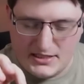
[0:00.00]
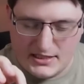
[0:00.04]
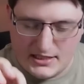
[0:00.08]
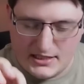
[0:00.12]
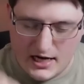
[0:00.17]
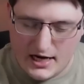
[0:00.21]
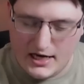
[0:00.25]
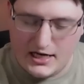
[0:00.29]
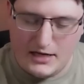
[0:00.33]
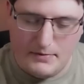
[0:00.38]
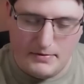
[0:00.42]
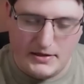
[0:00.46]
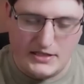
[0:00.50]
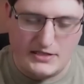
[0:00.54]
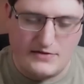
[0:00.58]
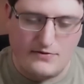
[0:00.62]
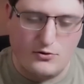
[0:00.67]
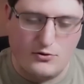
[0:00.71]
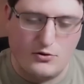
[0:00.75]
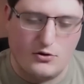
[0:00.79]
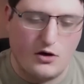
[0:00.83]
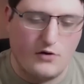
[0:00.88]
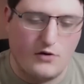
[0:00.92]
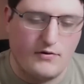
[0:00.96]
tiny piece of
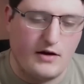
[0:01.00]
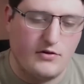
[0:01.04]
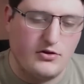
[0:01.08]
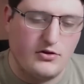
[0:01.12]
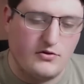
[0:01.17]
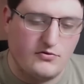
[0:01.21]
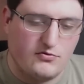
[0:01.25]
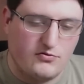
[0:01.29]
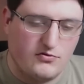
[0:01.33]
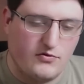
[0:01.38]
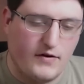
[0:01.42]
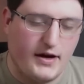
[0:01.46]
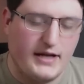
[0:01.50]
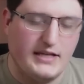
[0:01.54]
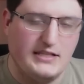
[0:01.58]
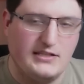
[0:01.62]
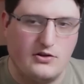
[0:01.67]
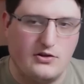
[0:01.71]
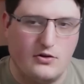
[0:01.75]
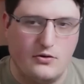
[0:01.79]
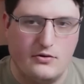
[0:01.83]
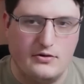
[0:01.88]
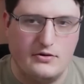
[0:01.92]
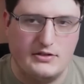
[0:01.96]
lore around the right
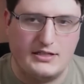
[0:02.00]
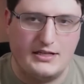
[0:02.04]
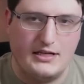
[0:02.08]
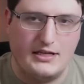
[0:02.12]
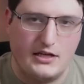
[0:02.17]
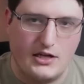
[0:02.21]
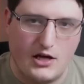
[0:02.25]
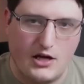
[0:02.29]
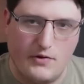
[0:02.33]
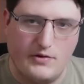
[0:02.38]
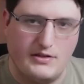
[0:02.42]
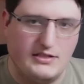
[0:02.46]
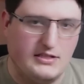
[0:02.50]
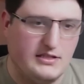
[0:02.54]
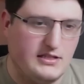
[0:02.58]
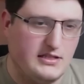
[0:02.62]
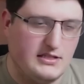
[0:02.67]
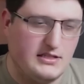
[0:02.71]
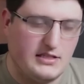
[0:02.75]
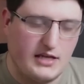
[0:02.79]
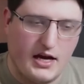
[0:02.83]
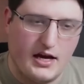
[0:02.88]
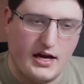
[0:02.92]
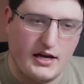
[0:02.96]
gauntlet going to the
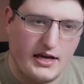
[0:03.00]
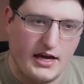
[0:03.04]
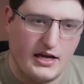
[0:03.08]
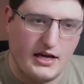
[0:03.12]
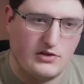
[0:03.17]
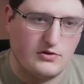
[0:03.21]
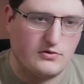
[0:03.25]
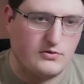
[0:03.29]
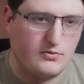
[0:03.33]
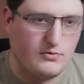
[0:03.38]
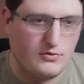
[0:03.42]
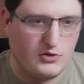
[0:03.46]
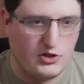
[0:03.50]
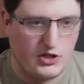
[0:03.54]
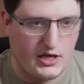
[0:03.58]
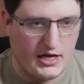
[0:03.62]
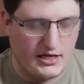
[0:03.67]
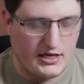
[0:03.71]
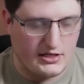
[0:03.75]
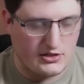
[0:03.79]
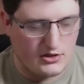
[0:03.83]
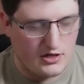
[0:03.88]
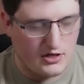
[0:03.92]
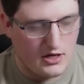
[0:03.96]
Dark Angels will
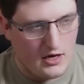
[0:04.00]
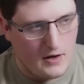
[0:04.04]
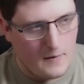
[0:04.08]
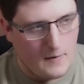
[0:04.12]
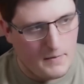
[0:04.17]
change.